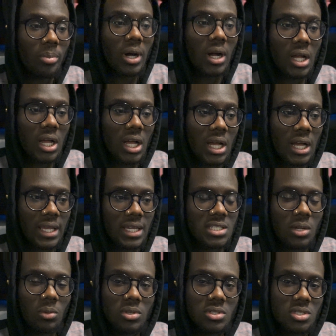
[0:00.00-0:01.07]
but I guess
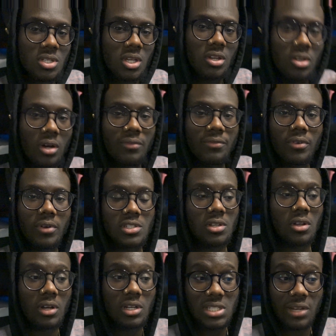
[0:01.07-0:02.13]
I wasn't turning it on for as
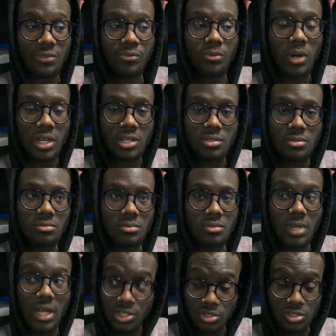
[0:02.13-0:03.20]
long as I thought
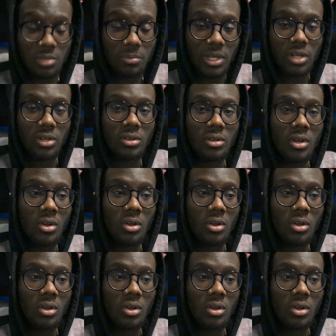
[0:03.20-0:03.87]
I should have been,